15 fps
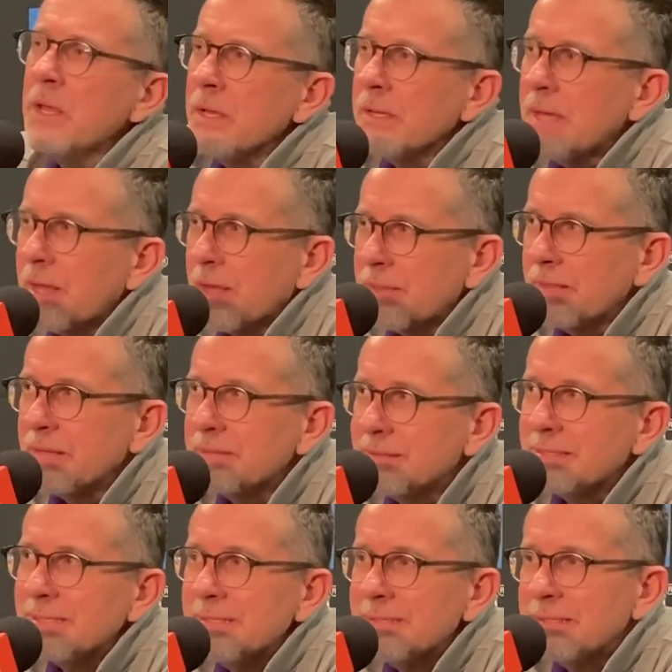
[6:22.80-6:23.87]
Yeah, I think
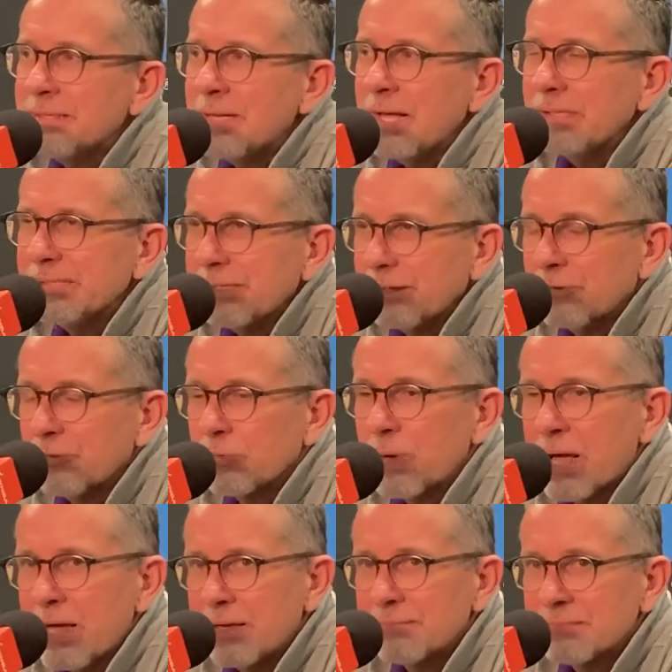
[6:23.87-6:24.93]
today's a
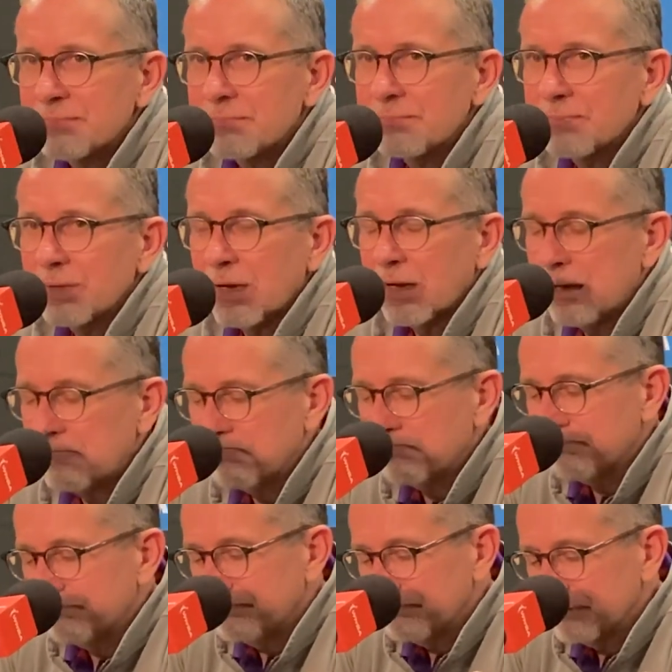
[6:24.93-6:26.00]
great,
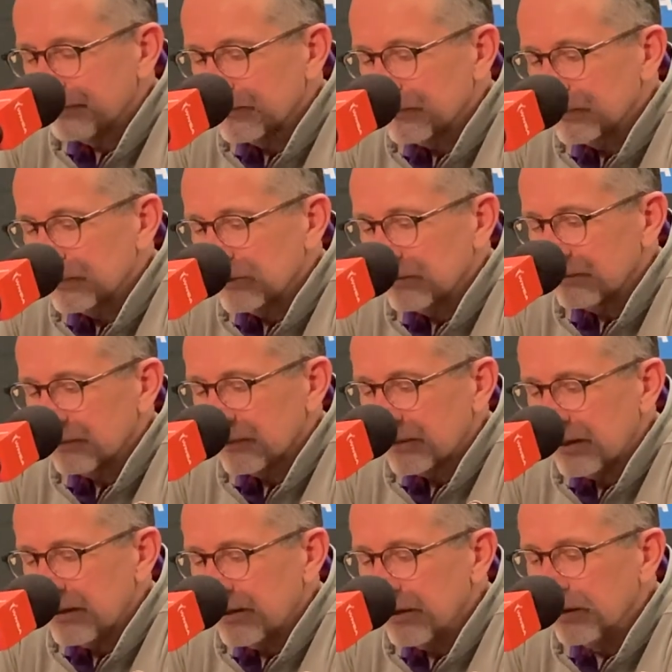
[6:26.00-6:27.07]
you
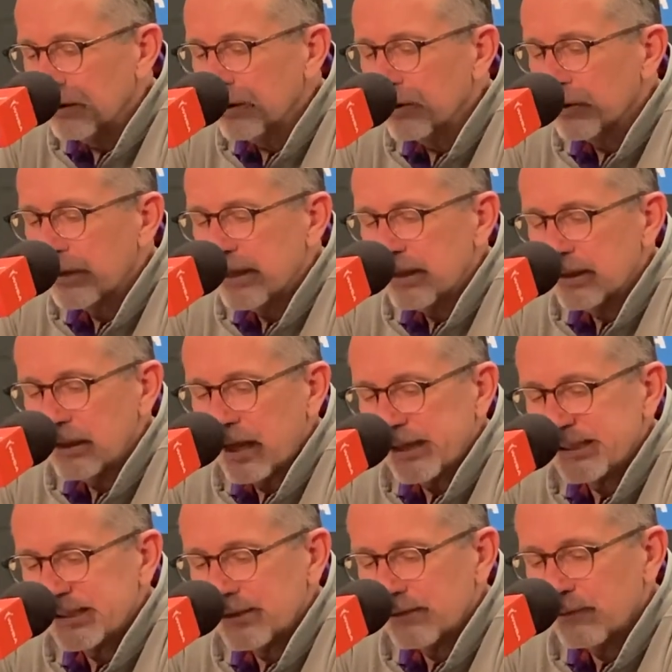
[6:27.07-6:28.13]
know, learning
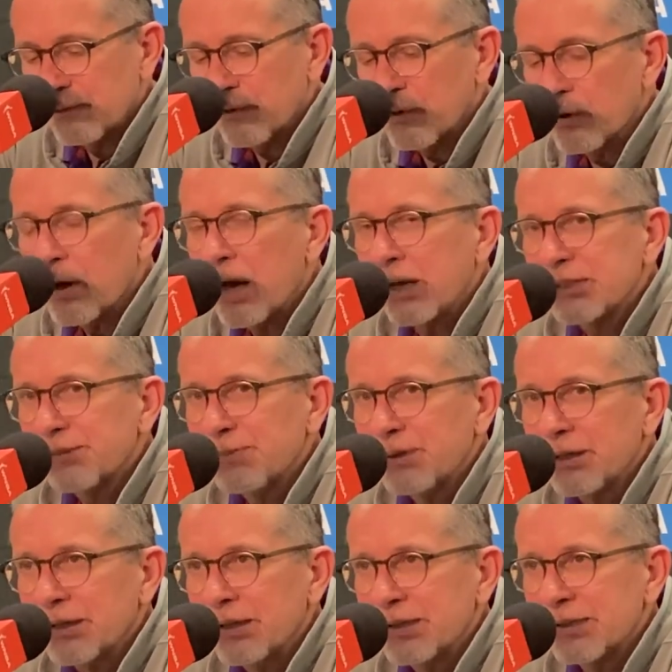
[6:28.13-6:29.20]
lesson for us,
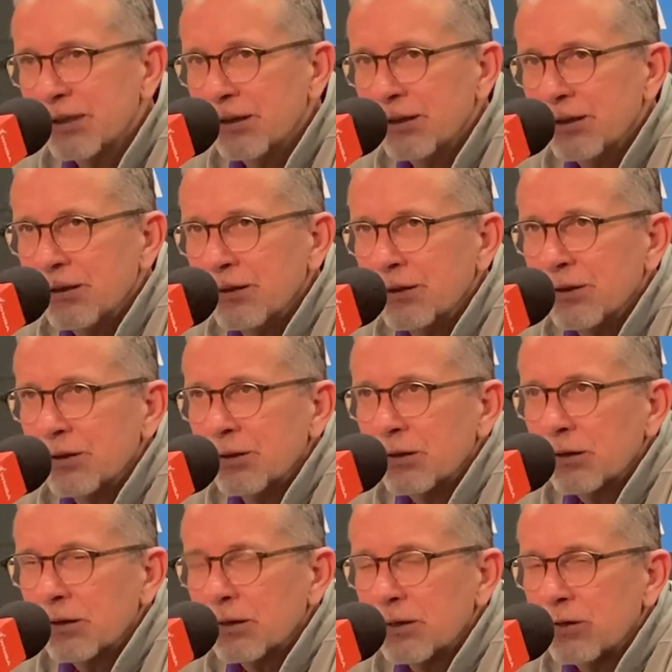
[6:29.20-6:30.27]
because
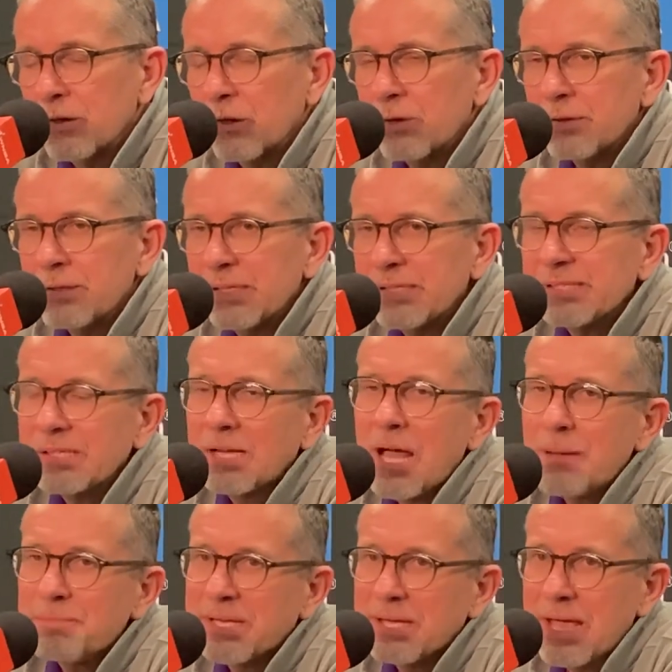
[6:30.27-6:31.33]
it's a
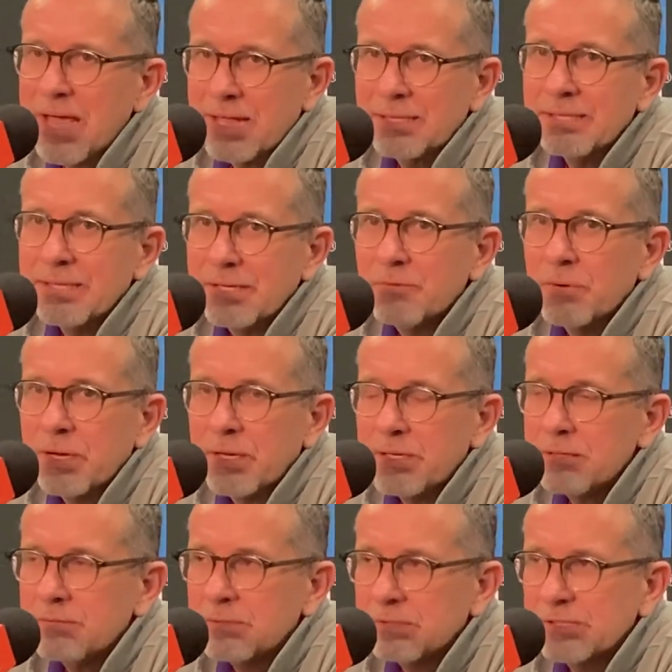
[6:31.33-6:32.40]
copycat league,
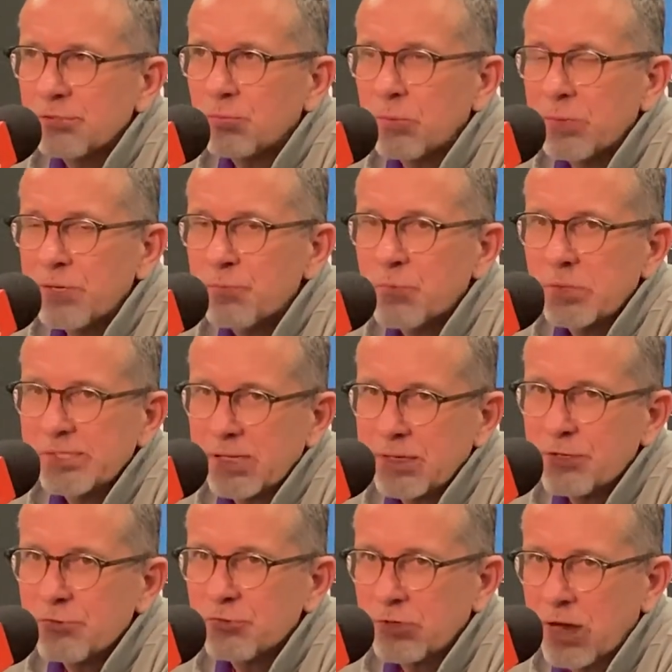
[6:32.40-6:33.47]
right? It's a
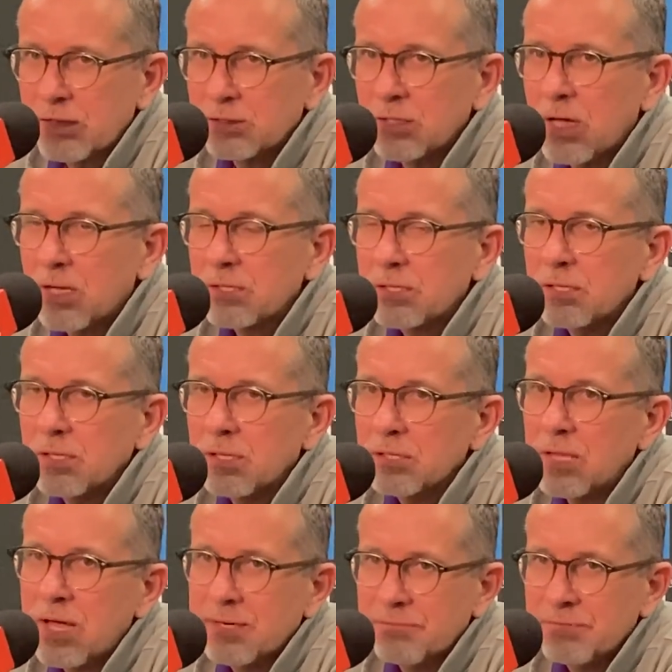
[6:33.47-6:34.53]
24-second shot clock. A
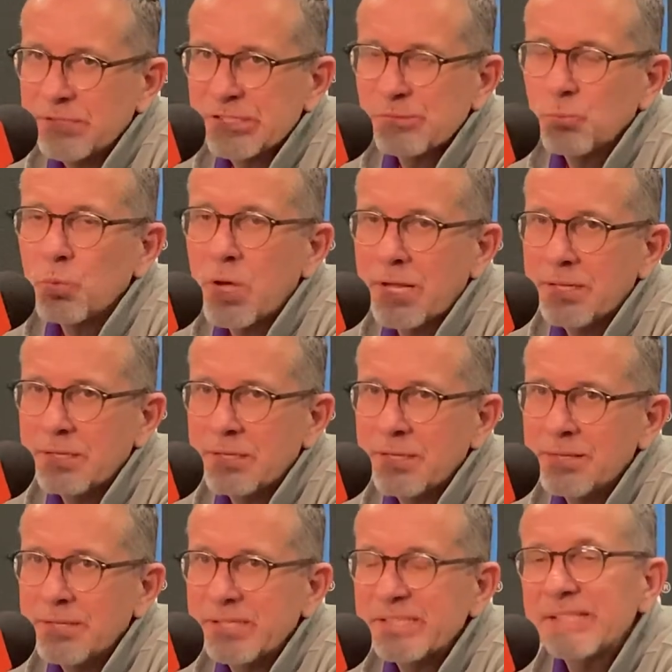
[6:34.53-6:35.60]
lot of us run
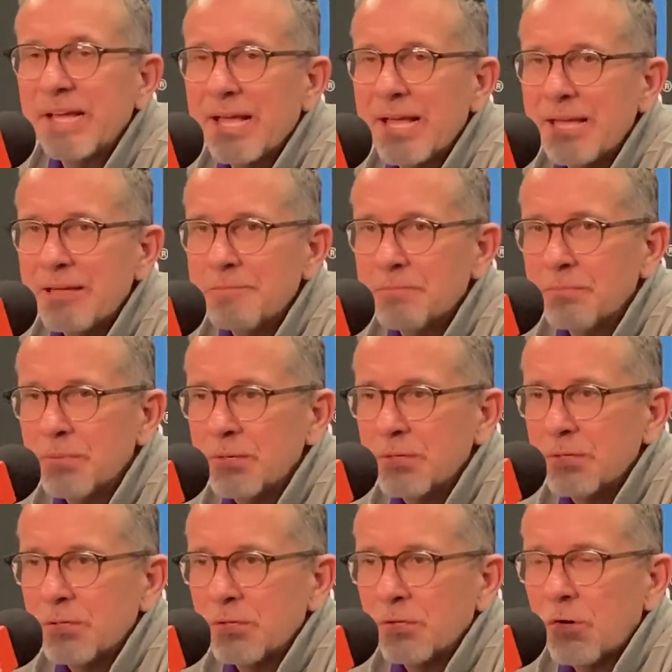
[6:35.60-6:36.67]
the same
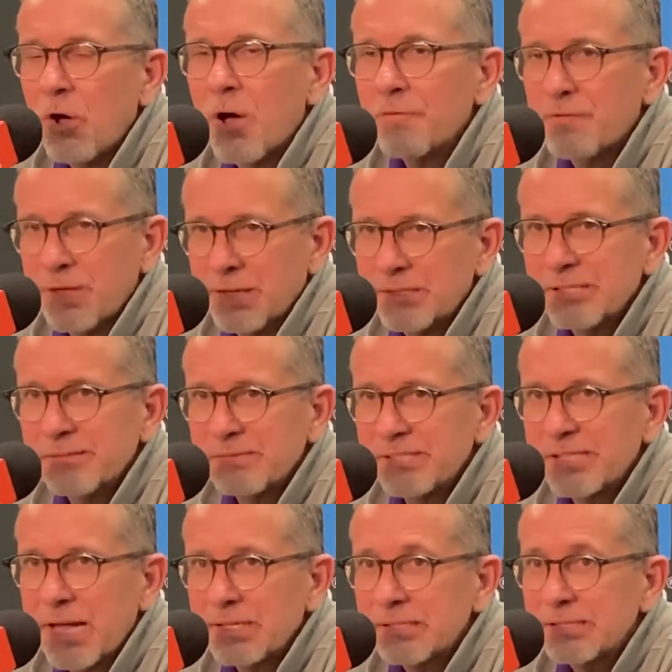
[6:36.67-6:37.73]
offensive
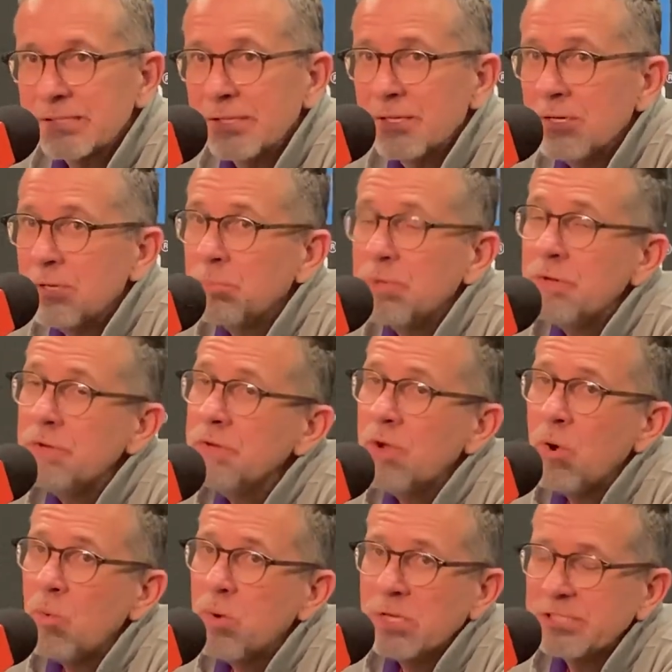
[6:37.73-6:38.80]
sets. But
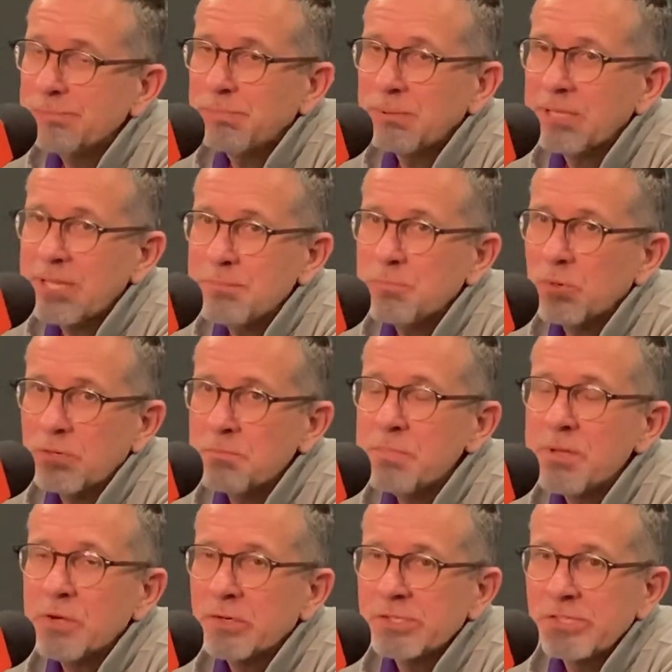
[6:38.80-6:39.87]
no one's playbook
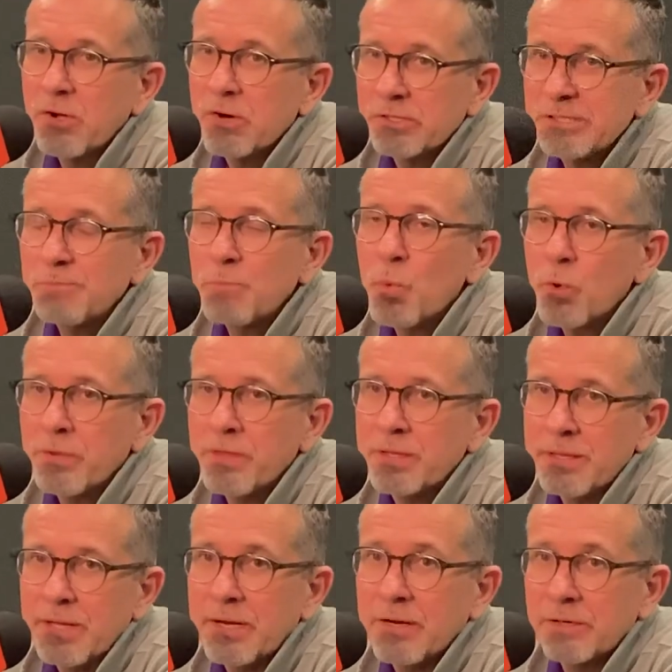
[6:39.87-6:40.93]
mirrors ours more
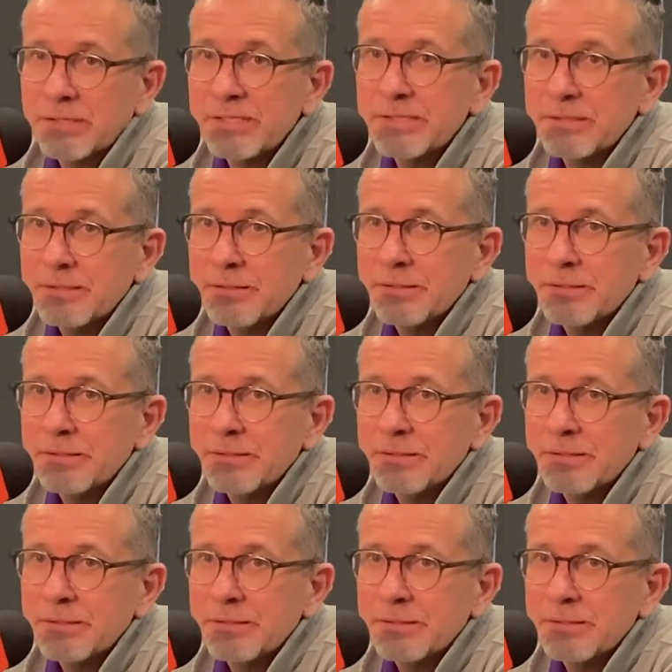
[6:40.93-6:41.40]
than theirs,